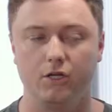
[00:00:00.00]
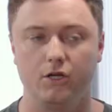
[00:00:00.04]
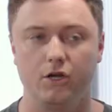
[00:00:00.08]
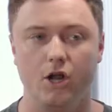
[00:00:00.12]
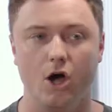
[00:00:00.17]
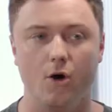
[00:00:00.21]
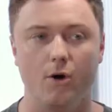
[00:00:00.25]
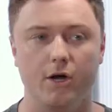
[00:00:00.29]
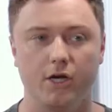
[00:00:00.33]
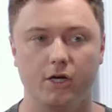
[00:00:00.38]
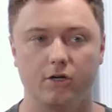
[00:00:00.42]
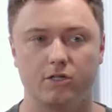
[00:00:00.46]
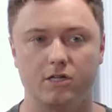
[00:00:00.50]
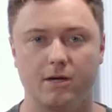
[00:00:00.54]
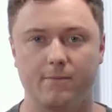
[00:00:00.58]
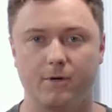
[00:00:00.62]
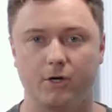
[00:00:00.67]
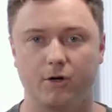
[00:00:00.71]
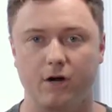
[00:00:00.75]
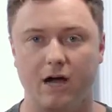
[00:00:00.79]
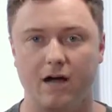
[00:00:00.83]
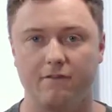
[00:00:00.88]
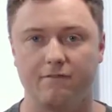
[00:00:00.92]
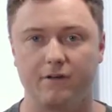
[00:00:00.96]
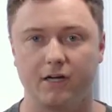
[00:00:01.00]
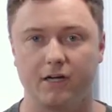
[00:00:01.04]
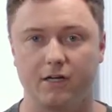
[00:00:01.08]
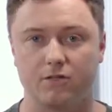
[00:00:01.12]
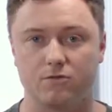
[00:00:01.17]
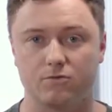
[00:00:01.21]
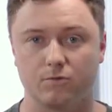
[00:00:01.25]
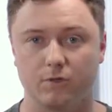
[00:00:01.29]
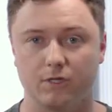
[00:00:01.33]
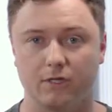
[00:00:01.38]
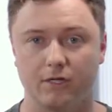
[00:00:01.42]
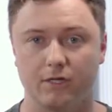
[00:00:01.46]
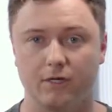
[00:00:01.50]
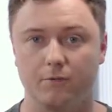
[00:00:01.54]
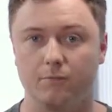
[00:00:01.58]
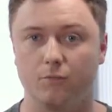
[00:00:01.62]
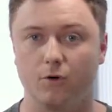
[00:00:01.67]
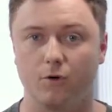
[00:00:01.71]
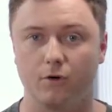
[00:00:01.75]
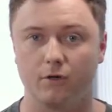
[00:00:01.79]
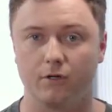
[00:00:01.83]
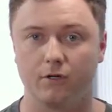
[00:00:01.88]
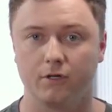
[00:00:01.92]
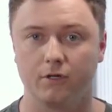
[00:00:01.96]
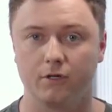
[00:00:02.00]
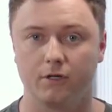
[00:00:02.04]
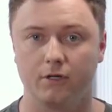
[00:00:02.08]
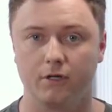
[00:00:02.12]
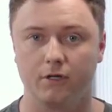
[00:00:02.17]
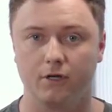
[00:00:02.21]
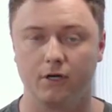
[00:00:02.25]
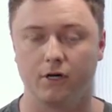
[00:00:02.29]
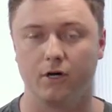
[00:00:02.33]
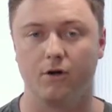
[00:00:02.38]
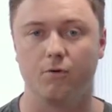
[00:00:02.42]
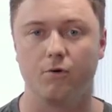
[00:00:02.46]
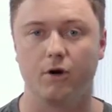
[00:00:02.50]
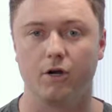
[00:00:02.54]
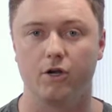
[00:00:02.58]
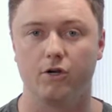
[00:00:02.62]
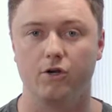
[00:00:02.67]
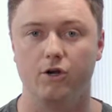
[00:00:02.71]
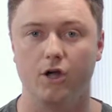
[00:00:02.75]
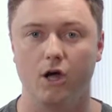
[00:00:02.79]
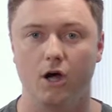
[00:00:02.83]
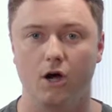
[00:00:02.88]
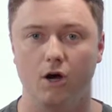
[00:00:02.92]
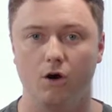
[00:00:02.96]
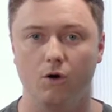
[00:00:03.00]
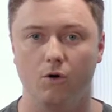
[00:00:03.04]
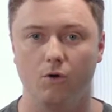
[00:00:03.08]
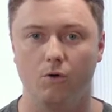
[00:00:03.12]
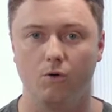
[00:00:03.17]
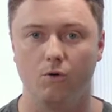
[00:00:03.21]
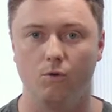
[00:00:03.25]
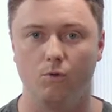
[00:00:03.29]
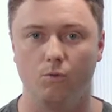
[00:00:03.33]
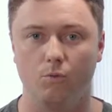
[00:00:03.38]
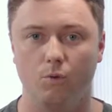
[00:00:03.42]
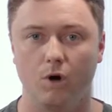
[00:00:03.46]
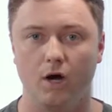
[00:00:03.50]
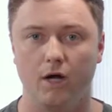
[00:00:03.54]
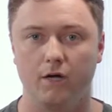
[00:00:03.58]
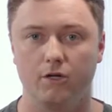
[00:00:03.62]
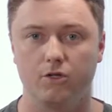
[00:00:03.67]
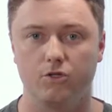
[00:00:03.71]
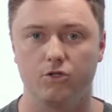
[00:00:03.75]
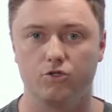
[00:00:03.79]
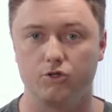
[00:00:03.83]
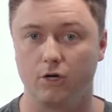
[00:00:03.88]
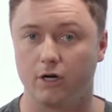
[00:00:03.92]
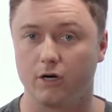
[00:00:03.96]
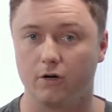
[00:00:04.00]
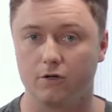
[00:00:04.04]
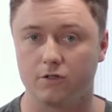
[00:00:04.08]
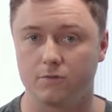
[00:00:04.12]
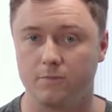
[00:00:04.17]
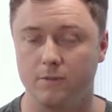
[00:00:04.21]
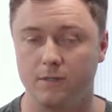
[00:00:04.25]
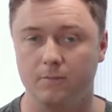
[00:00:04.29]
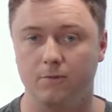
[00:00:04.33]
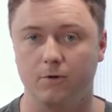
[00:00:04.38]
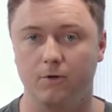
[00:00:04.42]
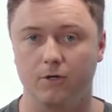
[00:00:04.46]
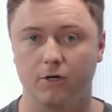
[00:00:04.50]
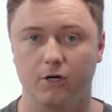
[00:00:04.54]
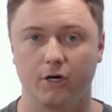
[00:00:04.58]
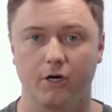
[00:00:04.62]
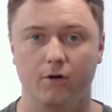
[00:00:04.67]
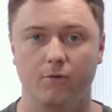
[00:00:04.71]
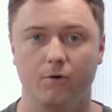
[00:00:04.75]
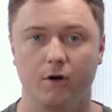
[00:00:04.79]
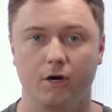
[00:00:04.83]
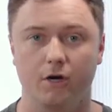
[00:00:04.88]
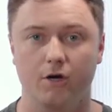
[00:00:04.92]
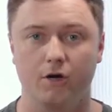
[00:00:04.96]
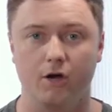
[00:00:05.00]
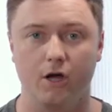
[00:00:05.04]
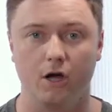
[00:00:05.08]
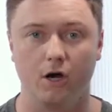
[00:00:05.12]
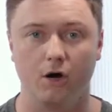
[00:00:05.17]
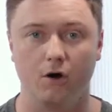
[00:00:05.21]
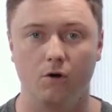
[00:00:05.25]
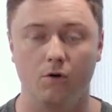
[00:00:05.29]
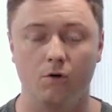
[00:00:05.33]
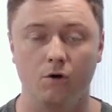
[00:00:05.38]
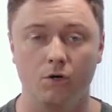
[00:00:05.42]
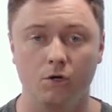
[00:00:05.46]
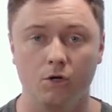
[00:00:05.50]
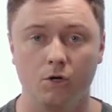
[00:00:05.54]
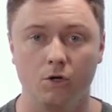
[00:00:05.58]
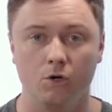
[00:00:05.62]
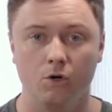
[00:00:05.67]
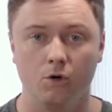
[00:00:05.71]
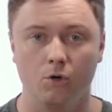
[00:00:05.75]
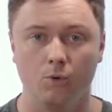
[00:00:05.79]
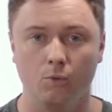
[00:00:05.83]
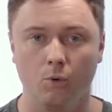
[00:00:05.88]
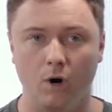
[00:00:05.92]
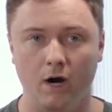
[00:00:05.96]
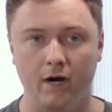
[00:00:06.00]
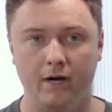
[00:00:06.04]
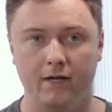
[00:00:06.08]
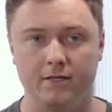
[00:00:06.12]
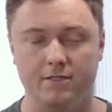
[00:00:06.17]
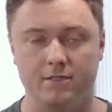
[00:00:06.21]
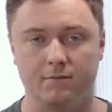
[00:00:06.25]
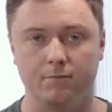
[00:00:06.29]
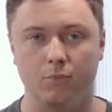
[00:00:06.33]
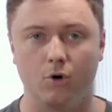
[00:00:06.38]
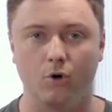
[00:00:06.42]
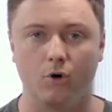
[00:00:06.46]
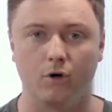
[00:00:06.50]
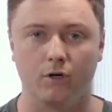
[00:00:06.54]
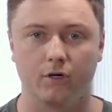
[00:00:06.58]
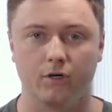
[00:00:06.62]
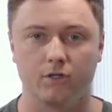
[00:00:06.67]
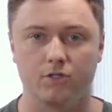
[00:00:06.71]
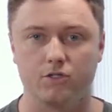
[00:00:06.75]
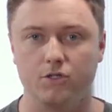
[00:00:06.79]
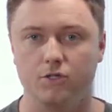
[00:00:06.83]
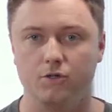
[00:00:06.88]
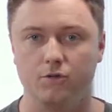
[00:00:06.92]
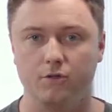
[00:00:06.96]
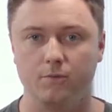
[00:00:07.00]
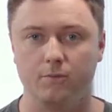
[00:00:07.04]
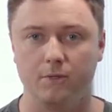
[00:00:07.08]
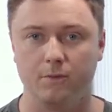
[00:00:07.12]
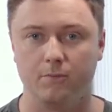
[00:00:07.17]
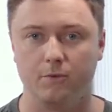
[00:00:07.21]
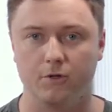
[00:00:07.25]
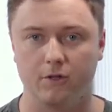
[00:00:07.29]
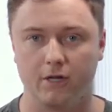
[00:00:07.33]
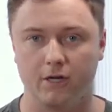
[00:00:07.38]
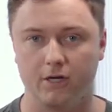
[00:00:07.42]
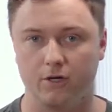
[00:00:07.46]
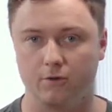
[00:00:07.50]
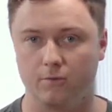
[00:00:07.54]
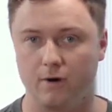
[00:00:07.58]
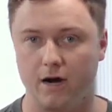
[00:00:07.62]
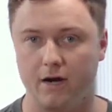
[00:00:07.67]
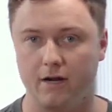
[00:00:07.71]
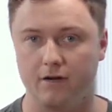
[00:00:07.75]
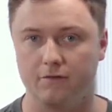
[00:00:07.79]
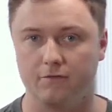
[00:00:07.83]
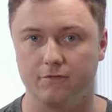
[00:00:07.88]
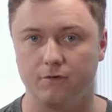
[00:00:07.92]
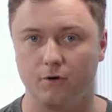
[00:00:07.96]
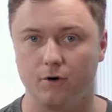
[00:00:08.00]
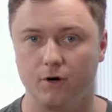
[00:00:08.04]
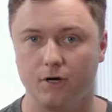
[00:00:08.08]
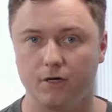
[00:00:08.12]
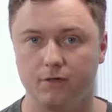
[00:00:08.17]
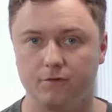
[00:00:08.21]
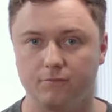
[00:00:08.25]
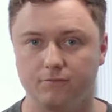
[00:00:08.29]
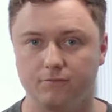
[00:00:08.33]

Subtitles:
Knowing your demographic is really important. You're going to want to know what triggers people. You're going to want to know what is important to the people that you're writing for.